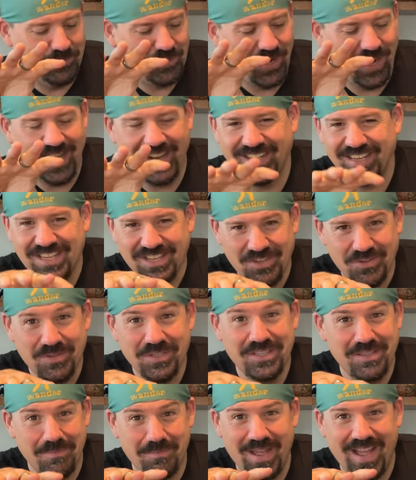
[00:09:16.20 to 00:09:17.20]
trying to
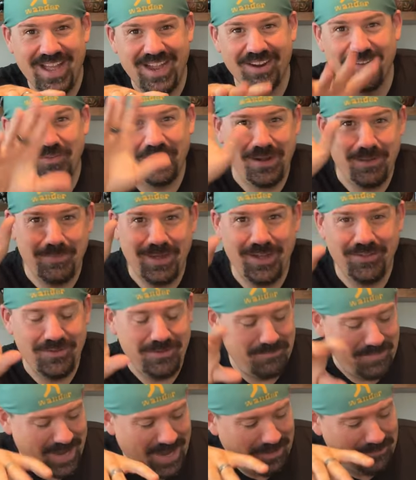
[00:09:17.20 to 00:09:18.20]
use the bag when I'm out and
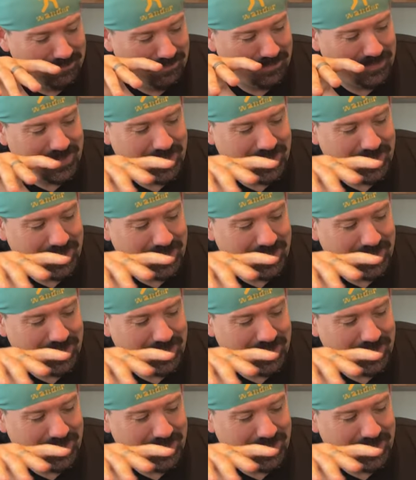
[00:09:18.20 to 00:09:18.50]
about.